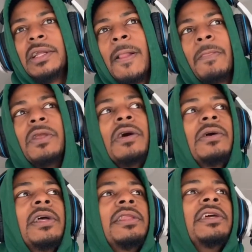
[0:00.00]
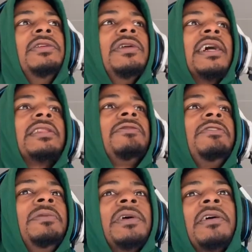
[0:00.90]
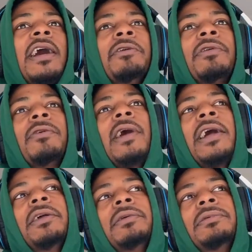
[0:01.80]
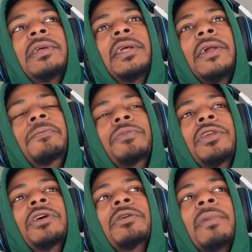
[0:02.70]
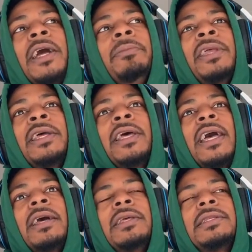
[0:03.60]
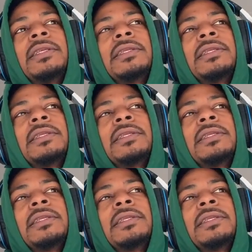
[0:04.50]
You know, then you got the female, I require, you know, my man to have this,